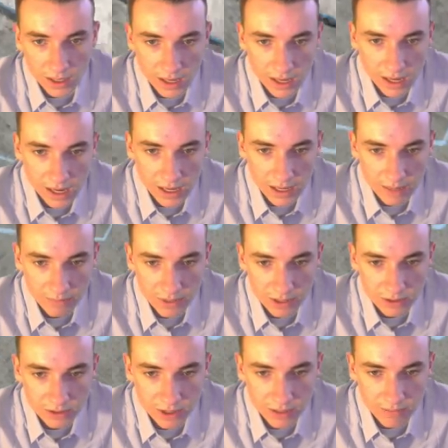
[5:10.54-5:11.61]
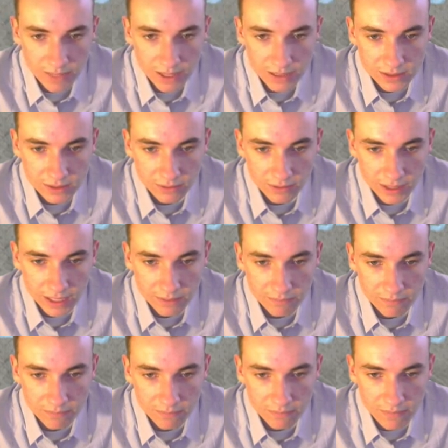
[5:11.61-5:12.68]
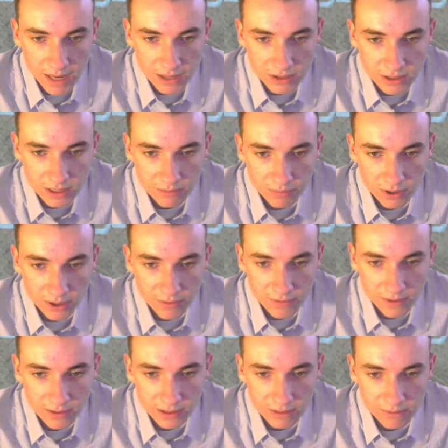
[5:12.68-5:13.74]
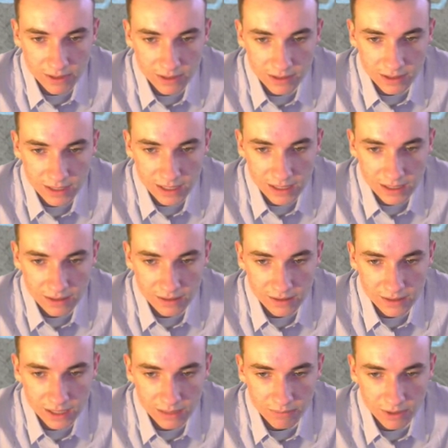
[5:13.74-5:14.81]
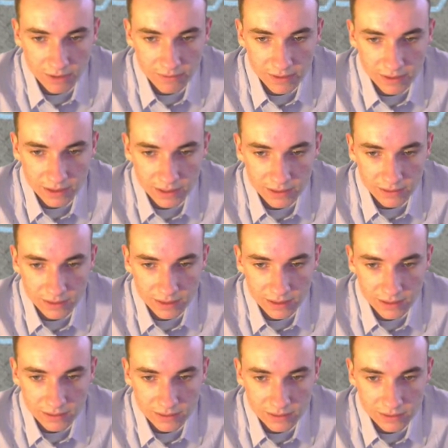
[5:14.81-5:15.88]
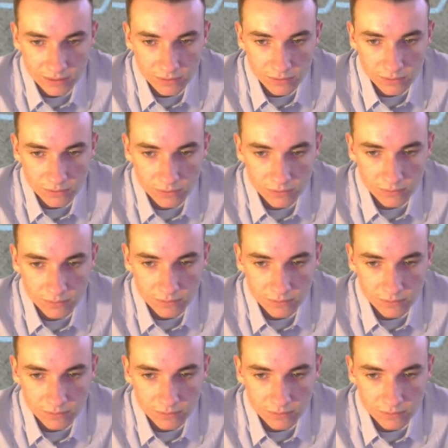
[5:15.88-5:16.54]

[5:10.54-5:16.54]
And I'm going to try to make it so it like matches it perfectly with the top part of it like this. Ooh.